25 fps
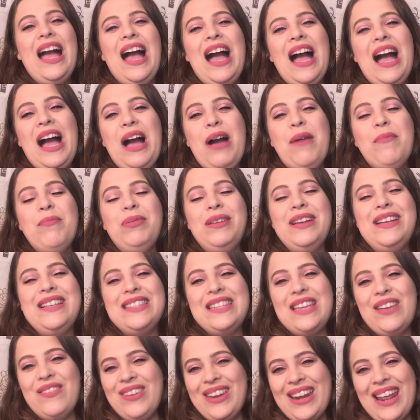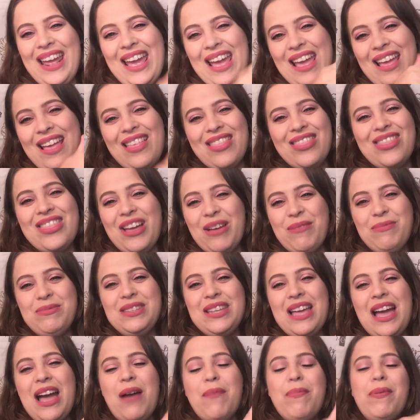Um, please give it a
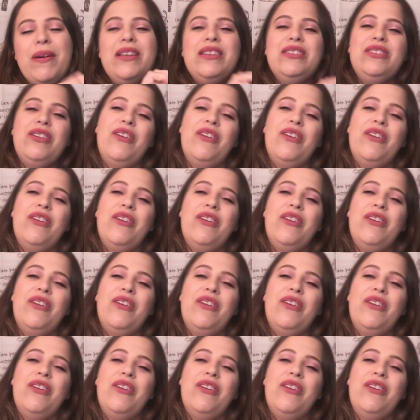thumbs up.